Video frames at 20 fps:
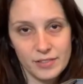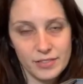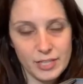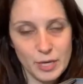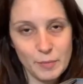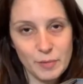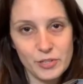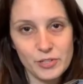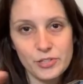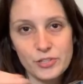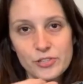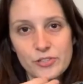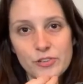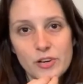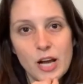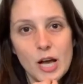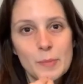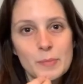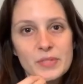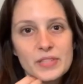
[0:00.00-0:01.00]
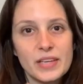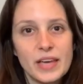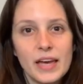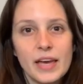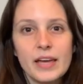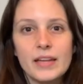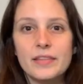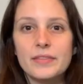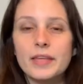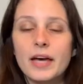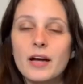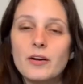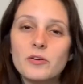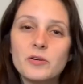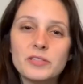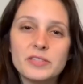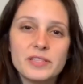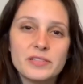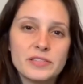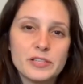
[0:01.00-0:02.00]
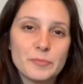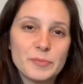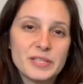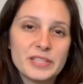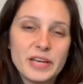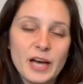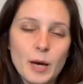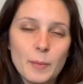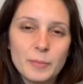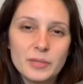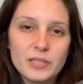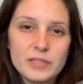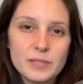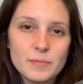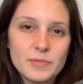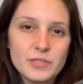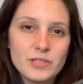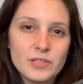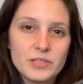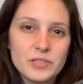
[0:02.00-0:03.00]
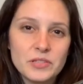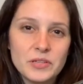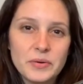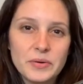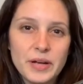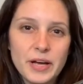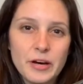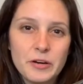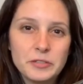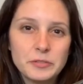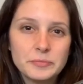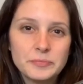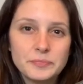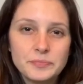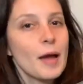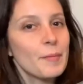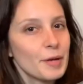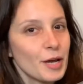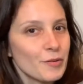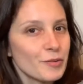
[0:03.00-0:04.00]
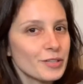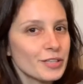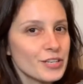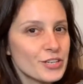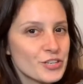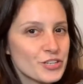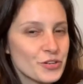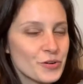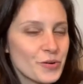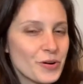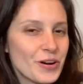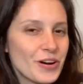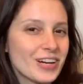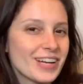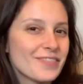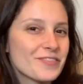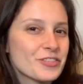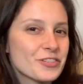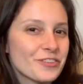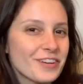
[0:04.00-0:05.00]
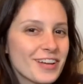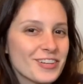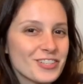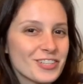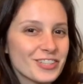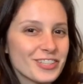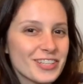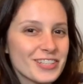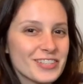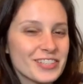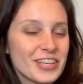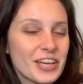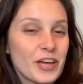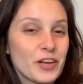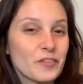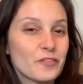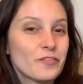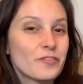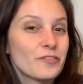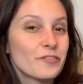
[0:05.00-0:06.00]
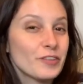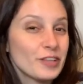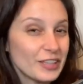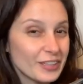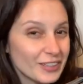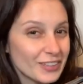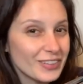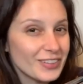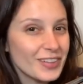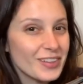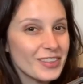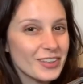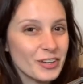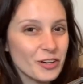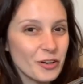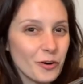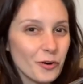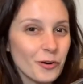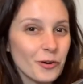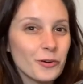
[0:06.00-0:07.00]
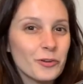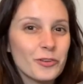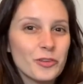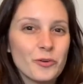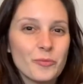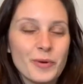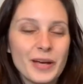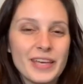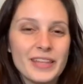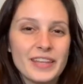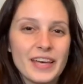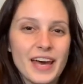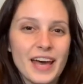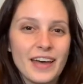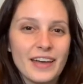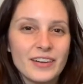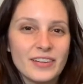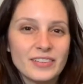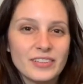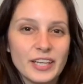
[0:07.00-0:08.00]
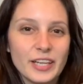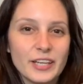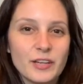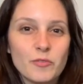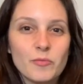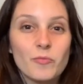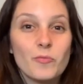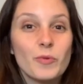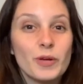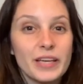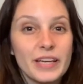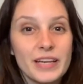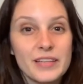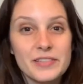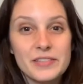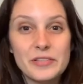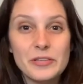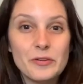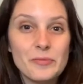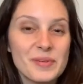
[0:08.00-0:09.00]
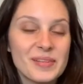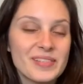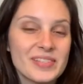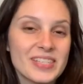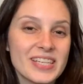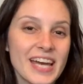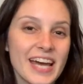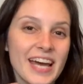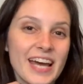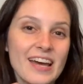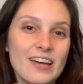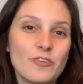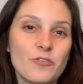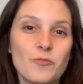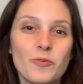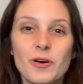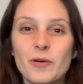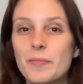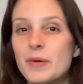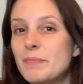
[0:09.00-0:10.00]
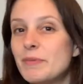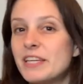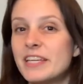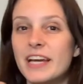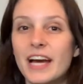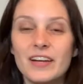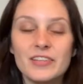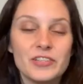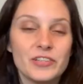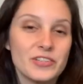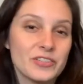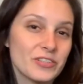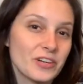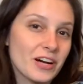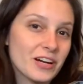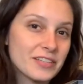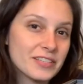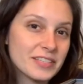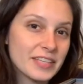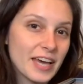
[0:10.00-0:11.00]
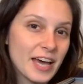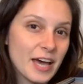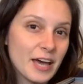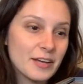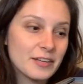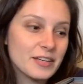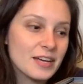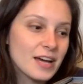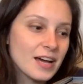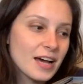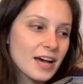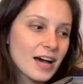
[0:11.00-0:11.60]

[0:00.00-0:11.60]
temperature drops, and that causes their metabolisms to slow down. I'm not really sure if tarantulas can feel the cold the way that like we as humans can, or maybe cats or dogs can,